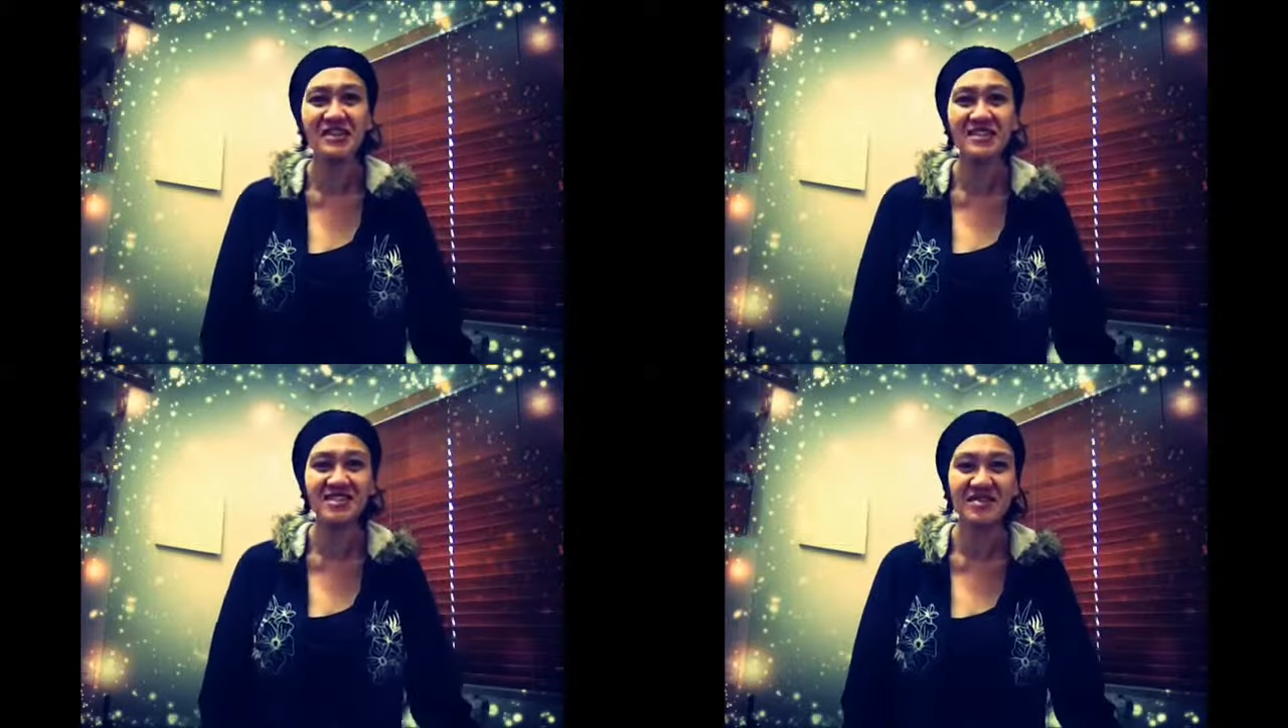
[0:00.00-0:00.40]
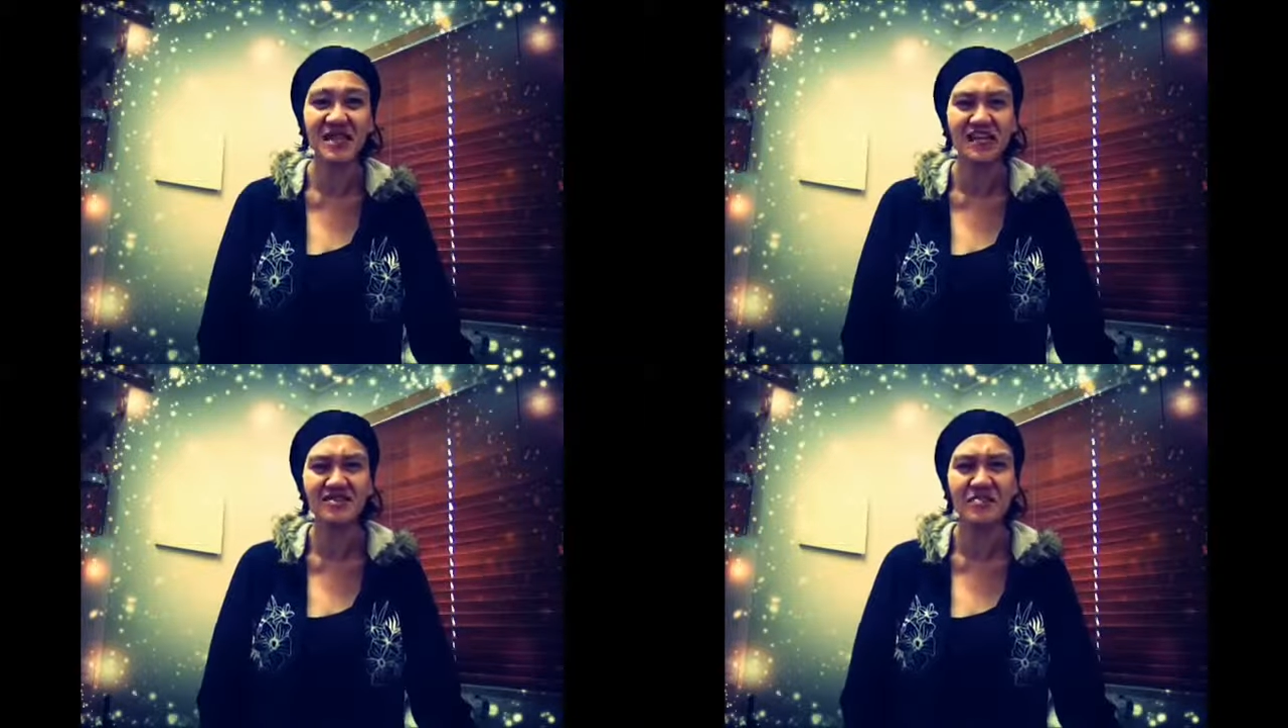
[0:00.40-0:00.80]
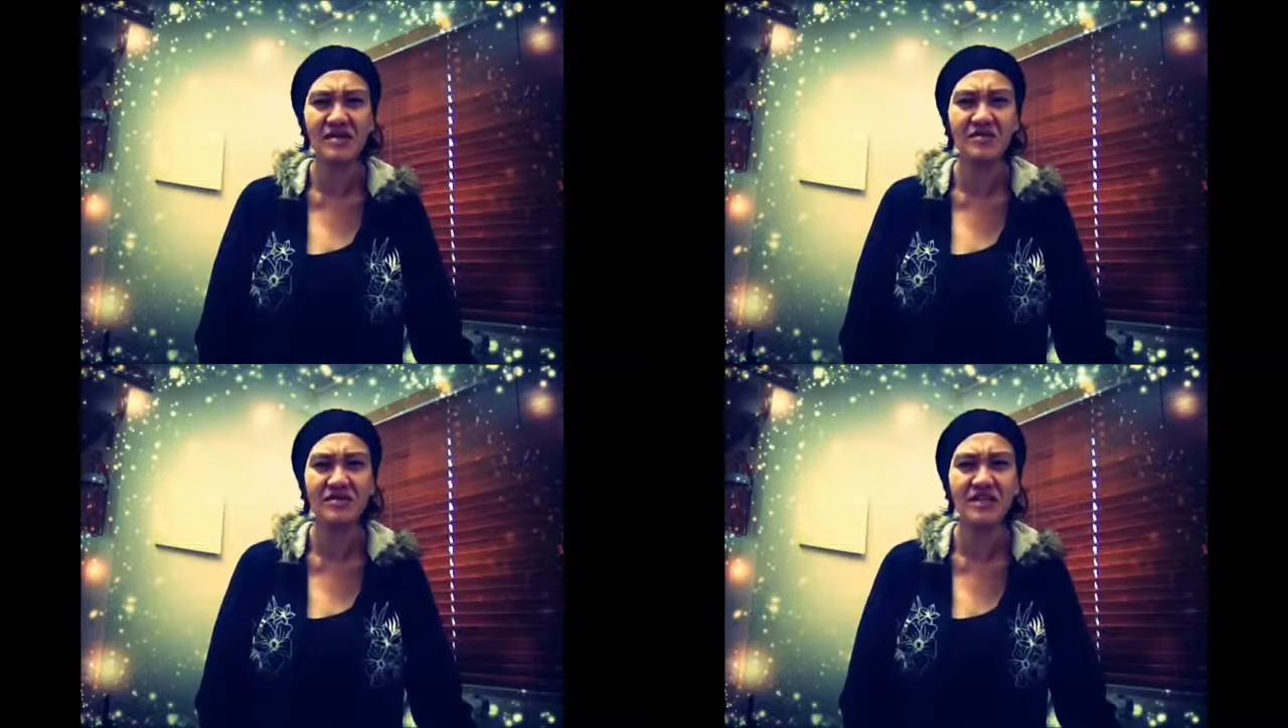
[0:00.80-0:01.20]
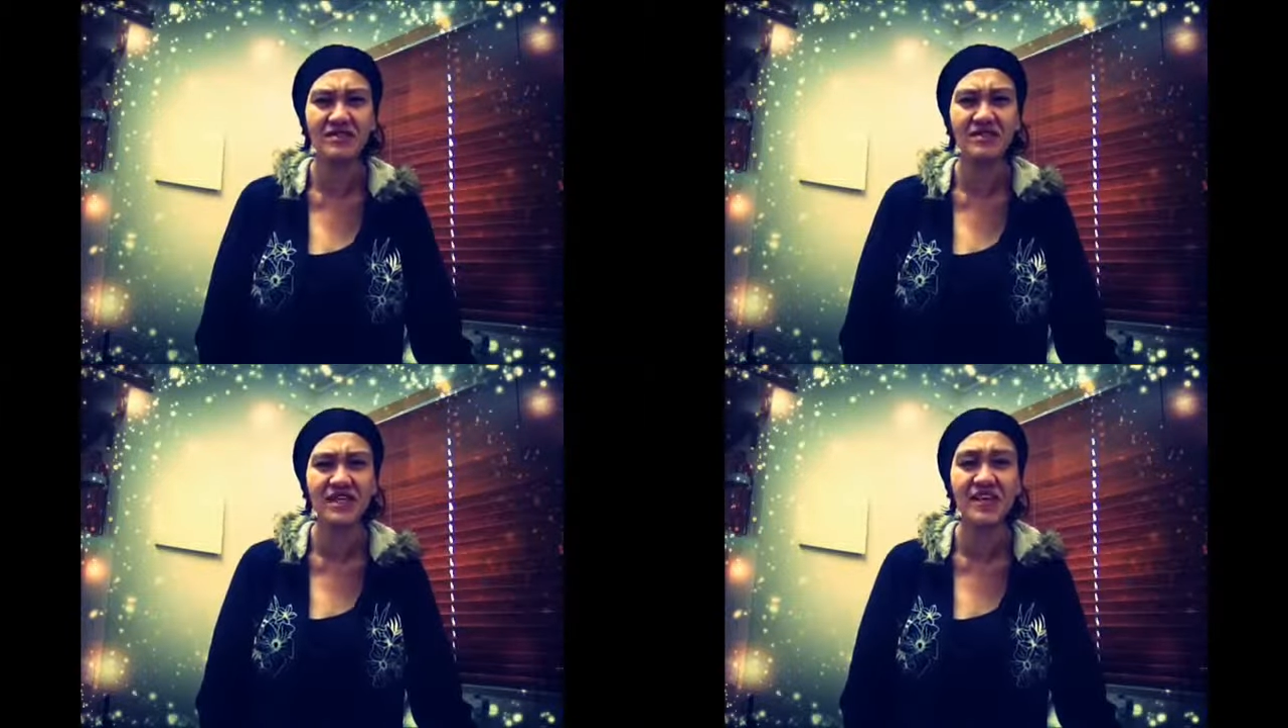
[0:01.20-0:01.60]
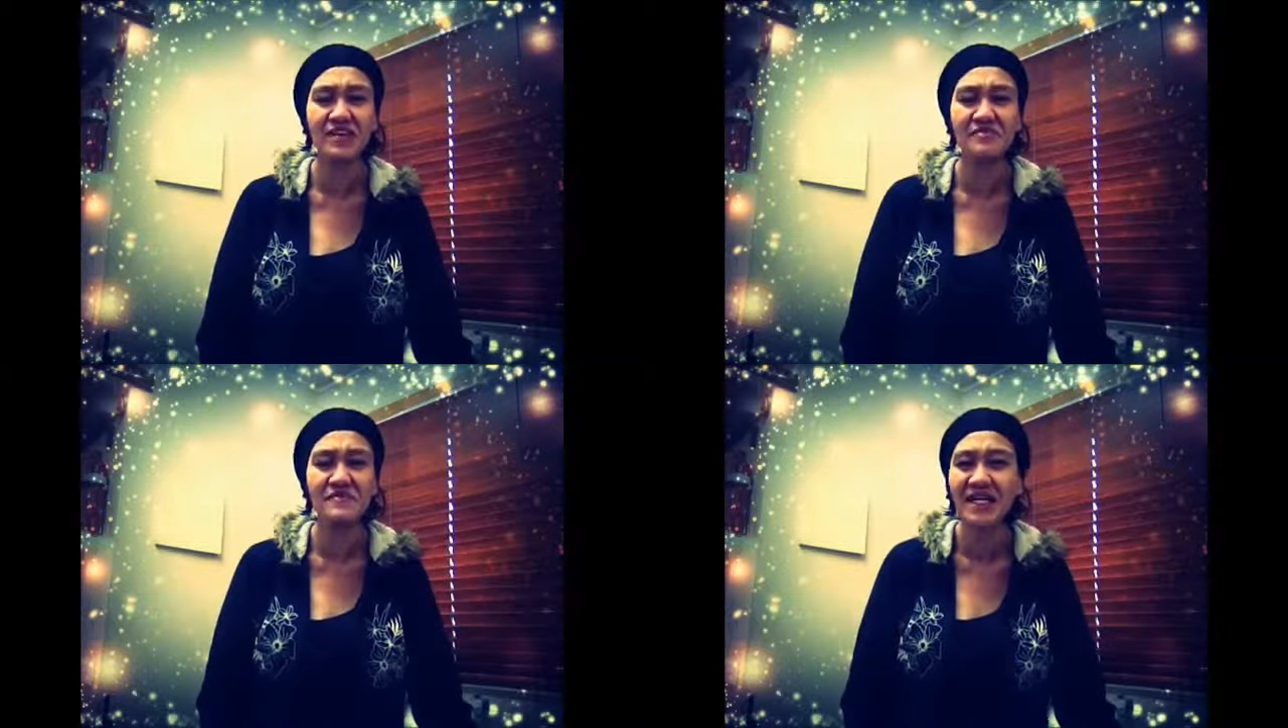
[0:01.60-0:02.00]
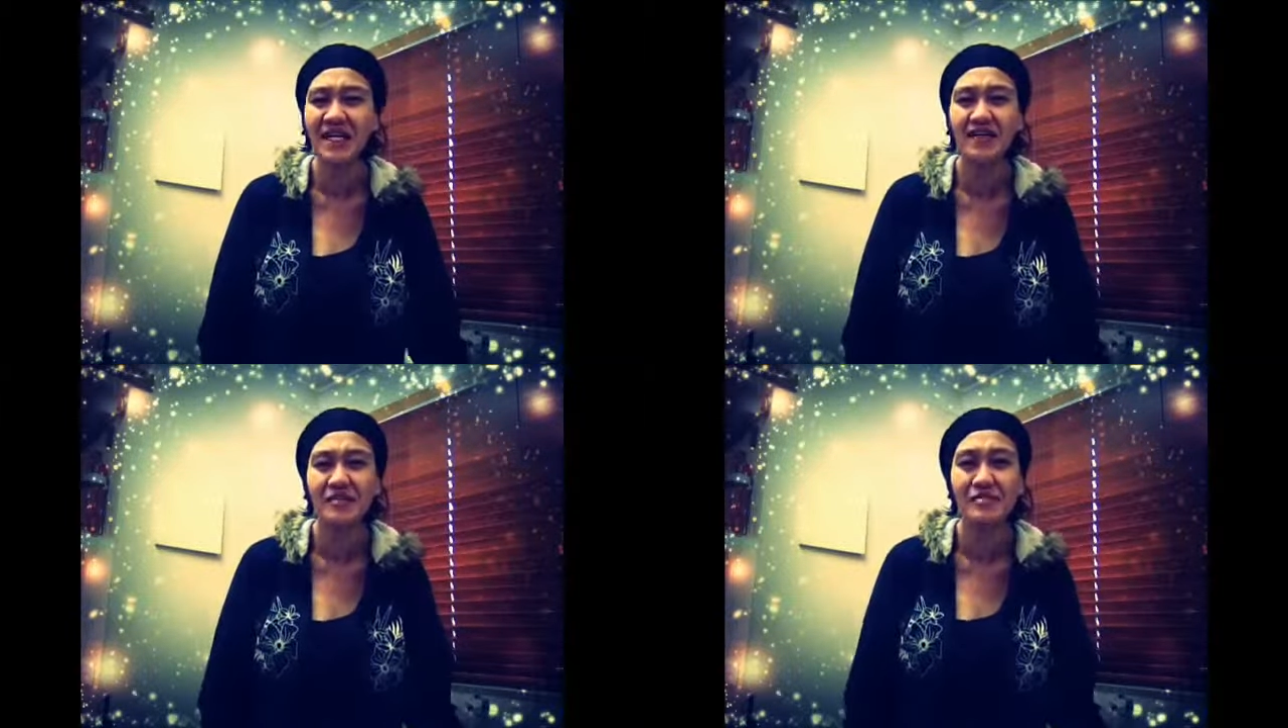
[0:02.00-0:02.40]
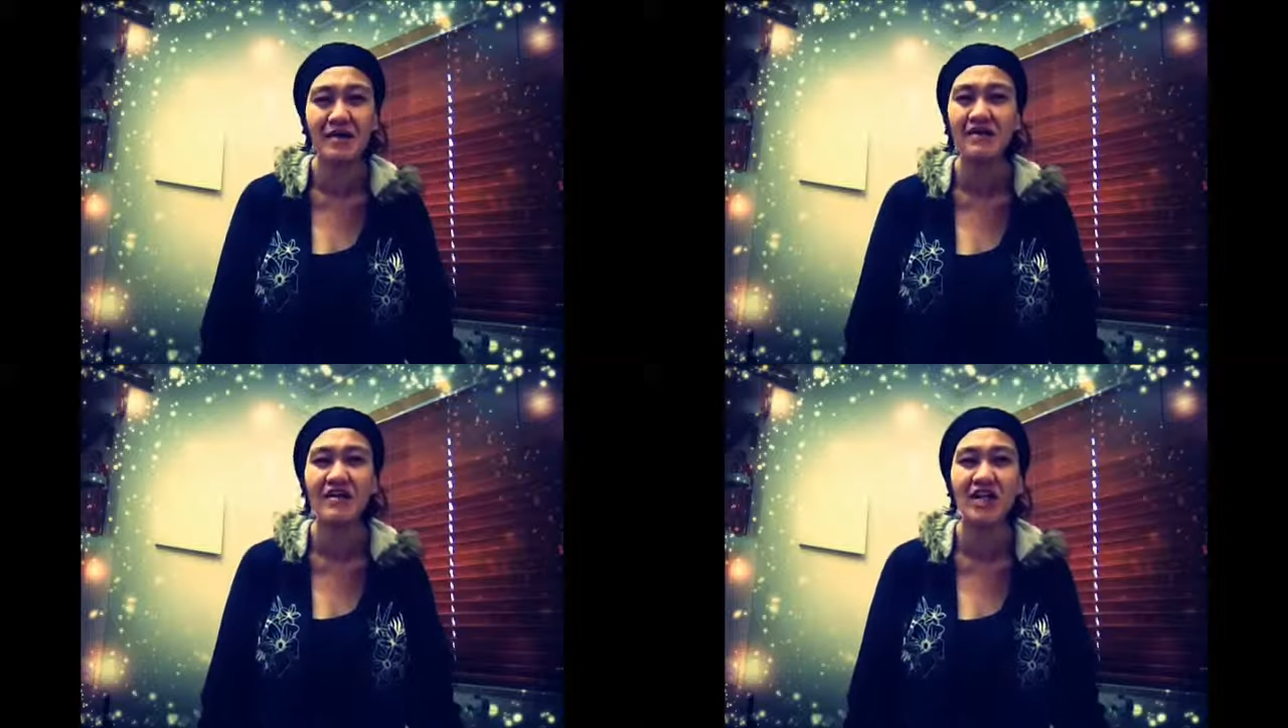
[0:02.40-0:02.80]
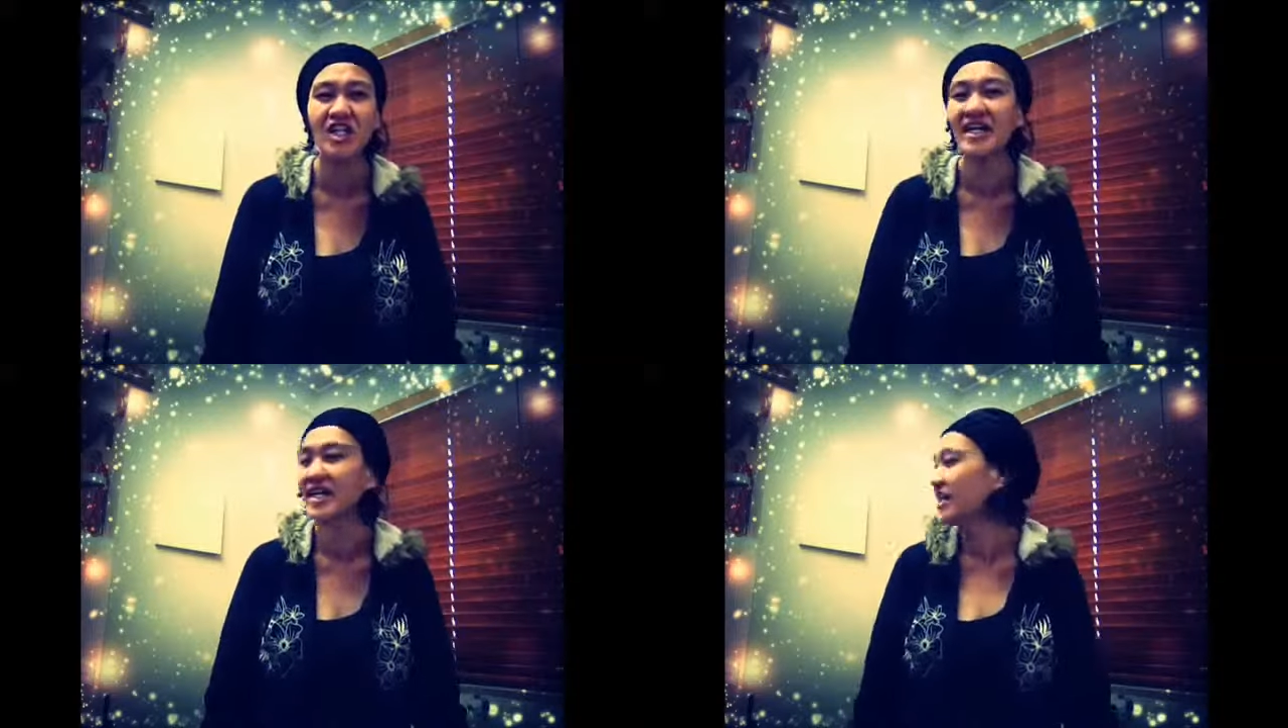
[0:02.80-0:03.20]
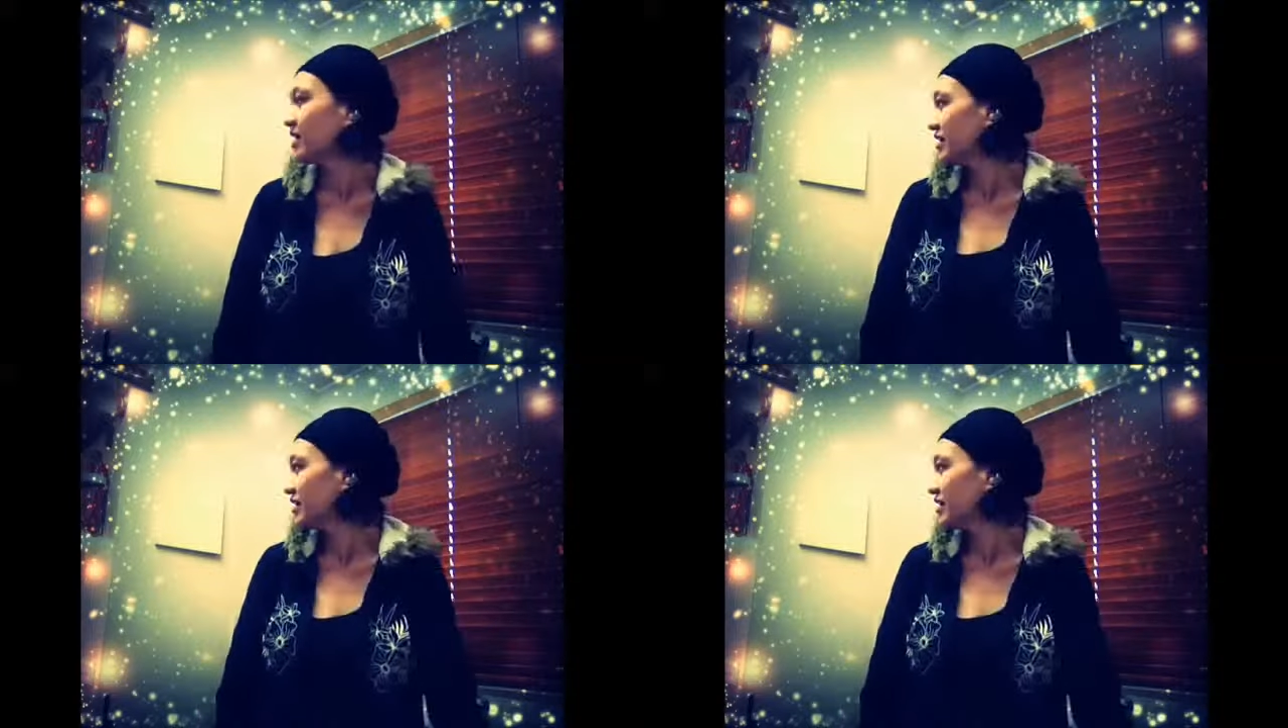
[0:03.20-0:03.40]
there seems like heaps of people turning up today on a Monday, on a public holiday.